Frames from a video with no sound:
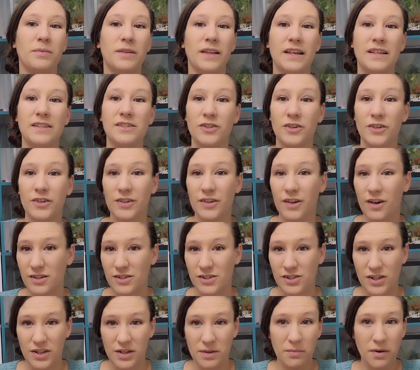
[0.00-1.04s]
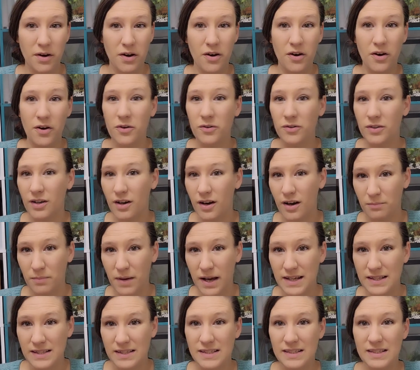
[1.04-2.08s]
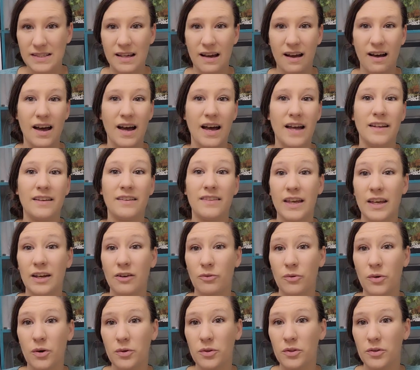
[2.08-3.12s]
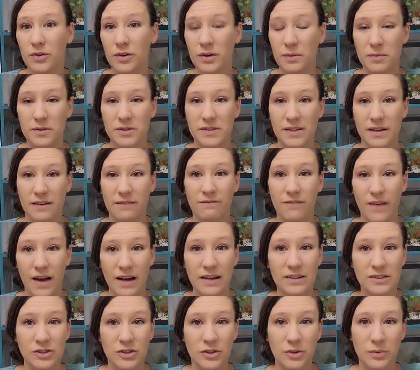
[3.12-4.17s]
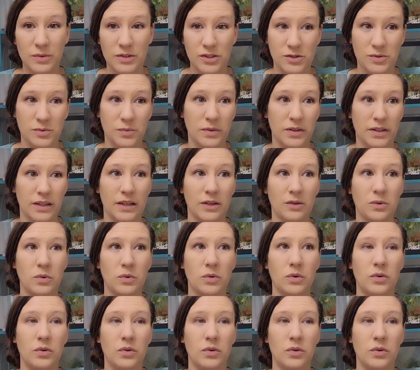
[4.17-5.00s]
The plants are non-GMO, non-pesticide. They grow 30% faster, which is really